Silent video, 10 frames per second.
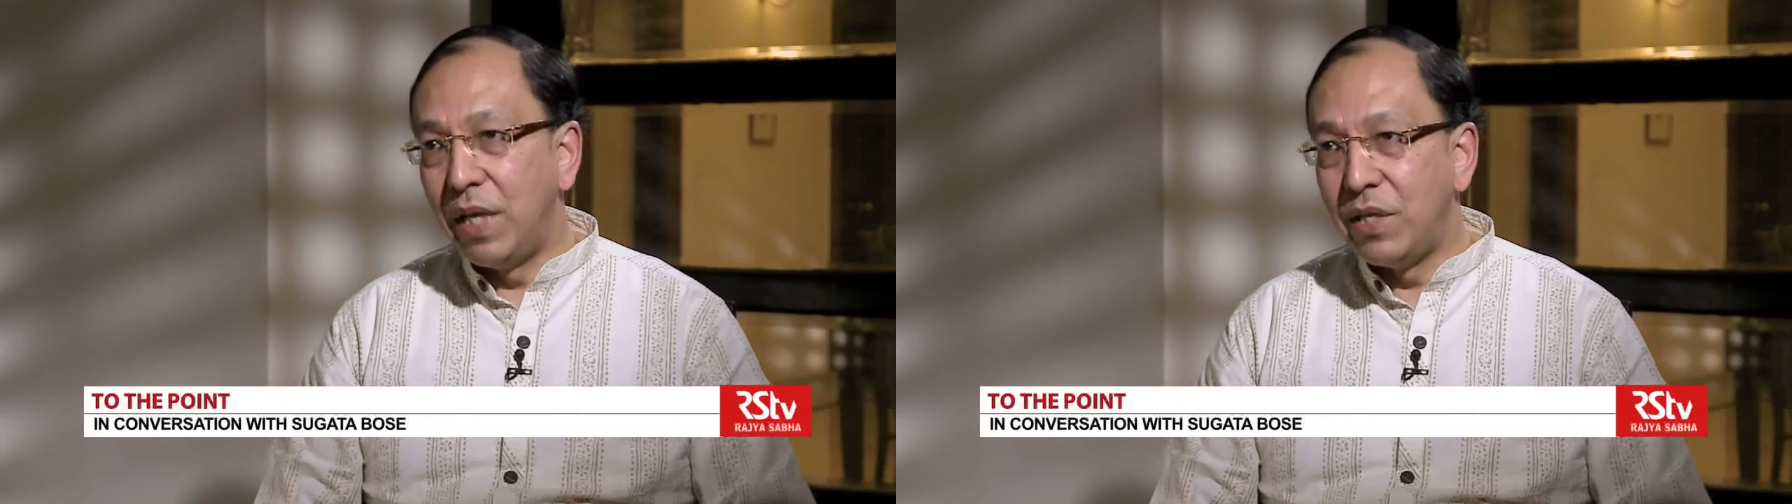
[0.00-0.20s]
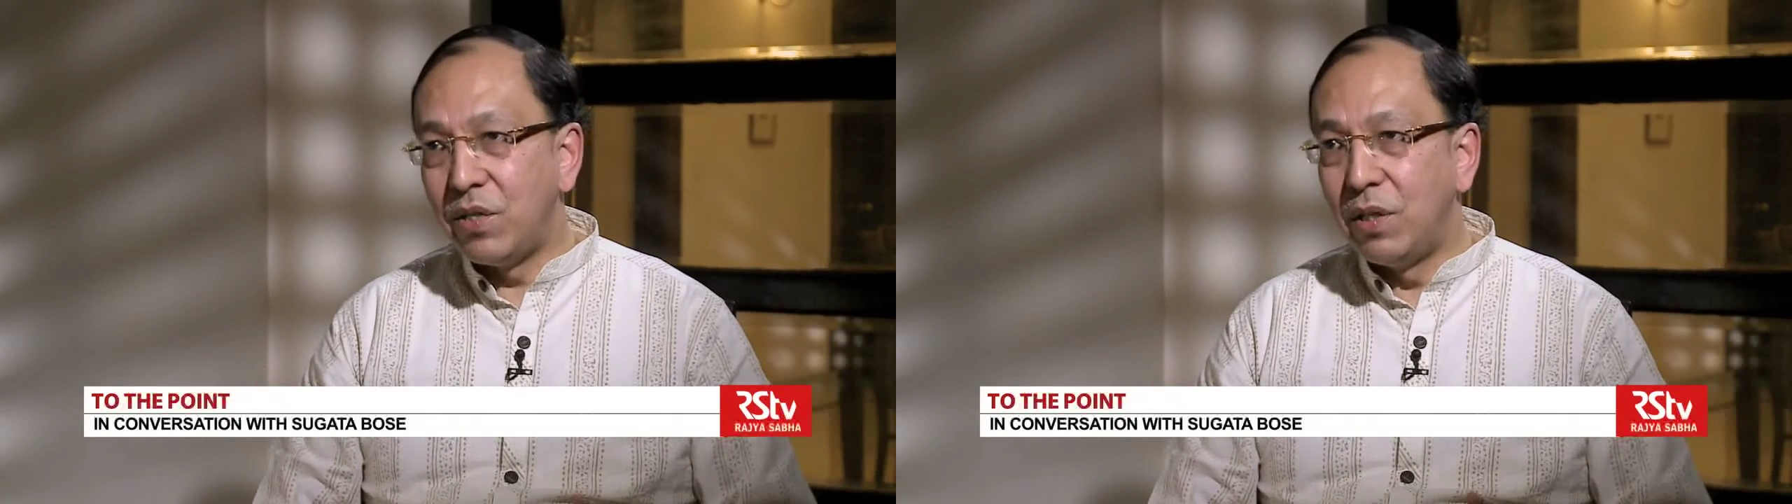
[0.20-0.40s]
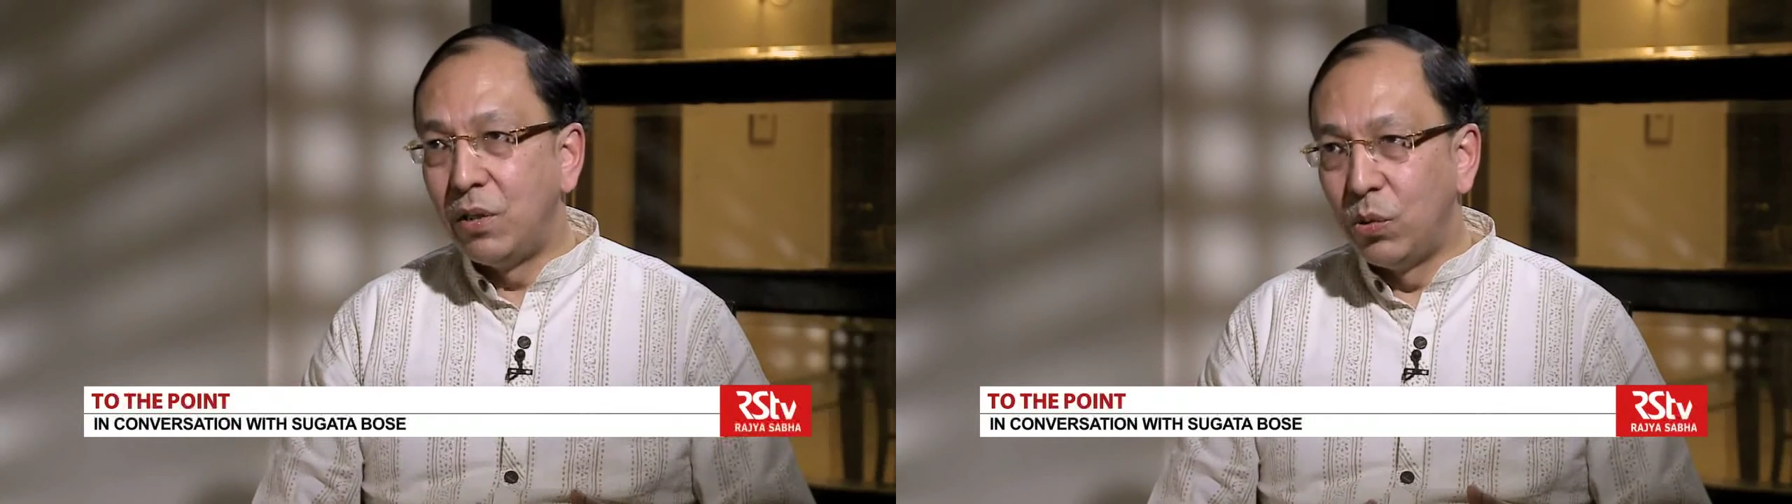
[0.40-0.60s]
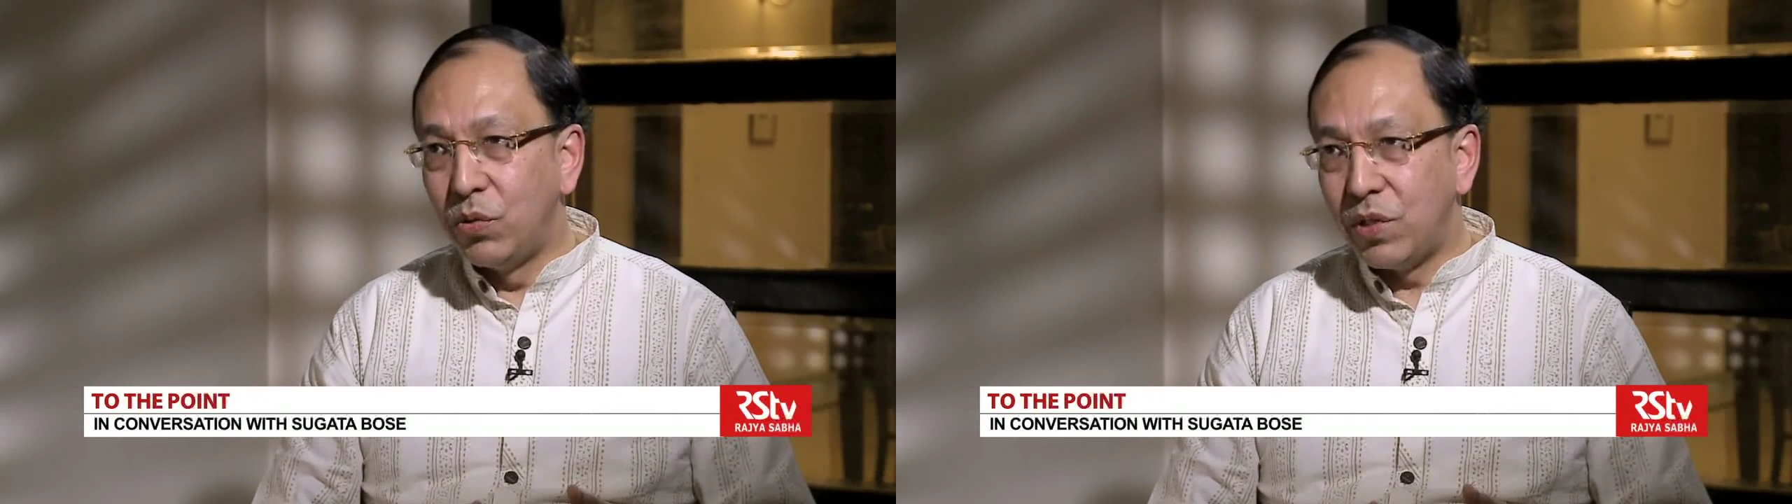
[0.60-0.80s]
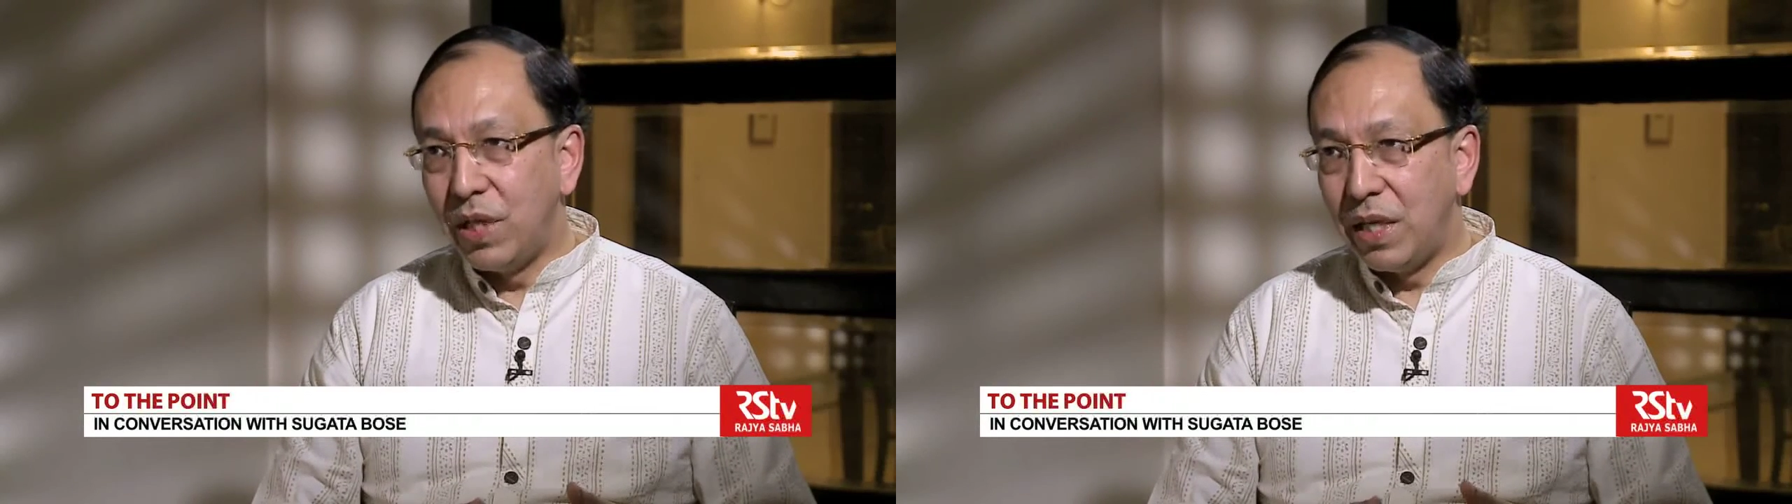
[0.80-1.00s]
raised in
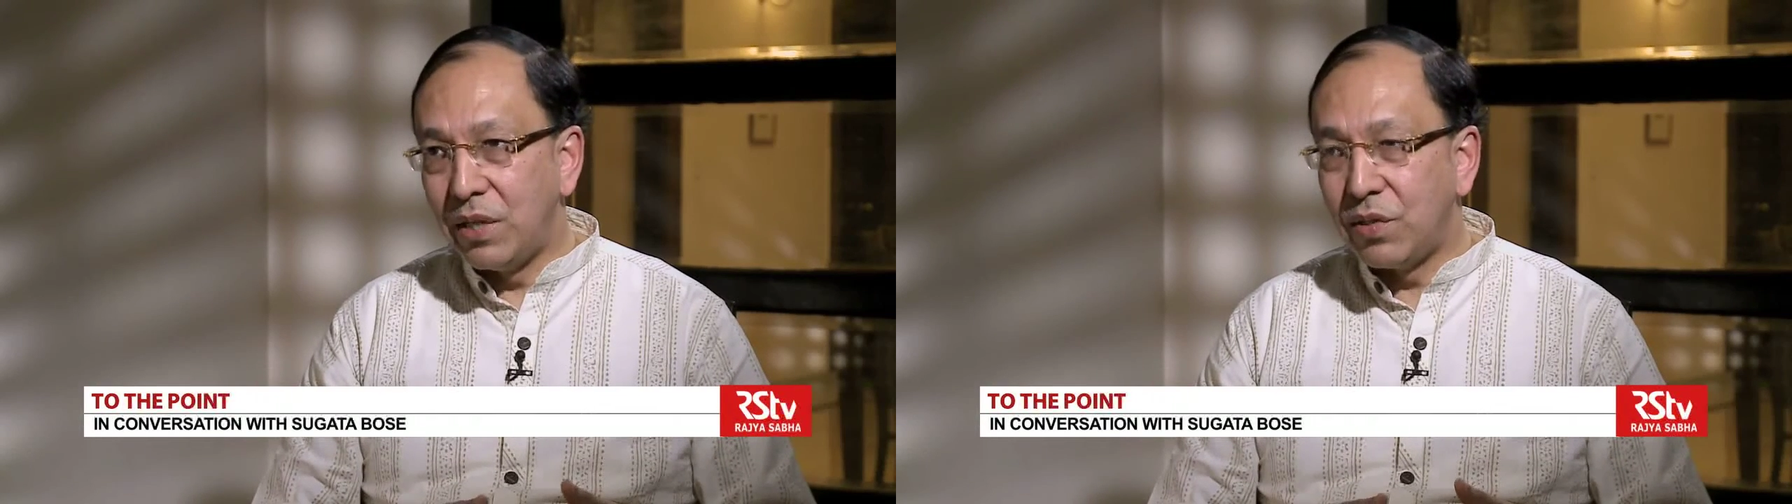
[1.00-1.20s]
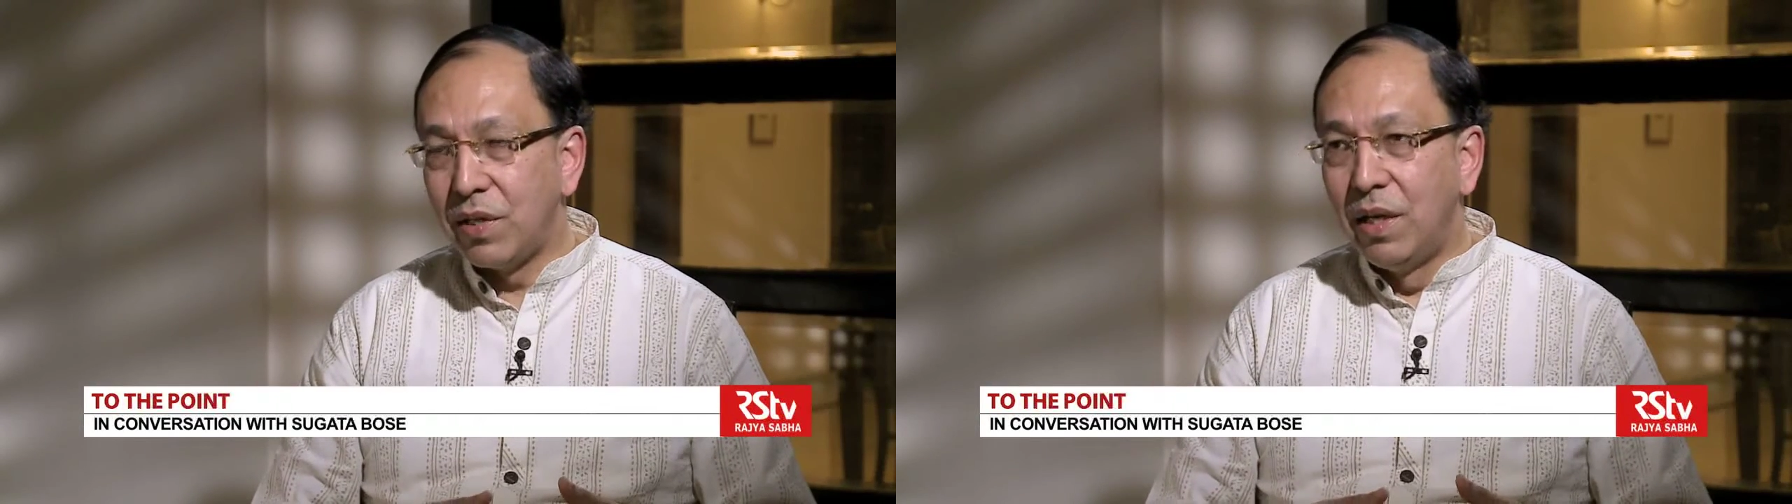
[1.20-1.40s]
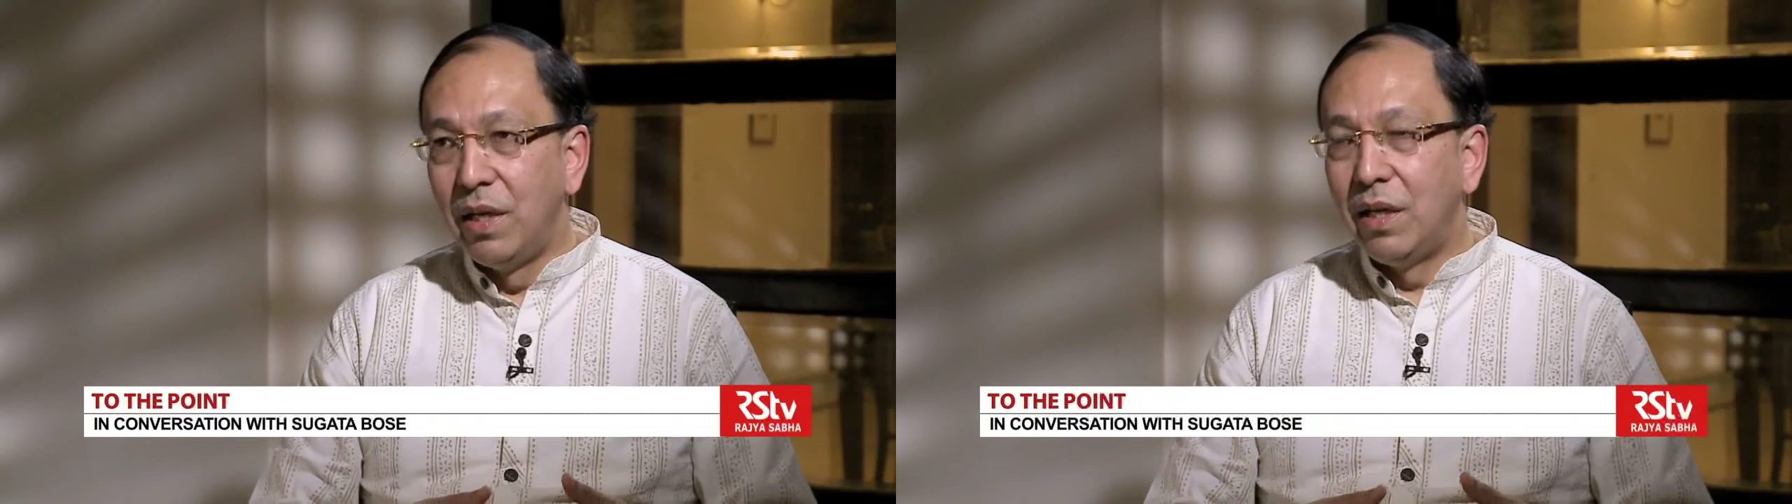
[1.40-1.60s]
those days,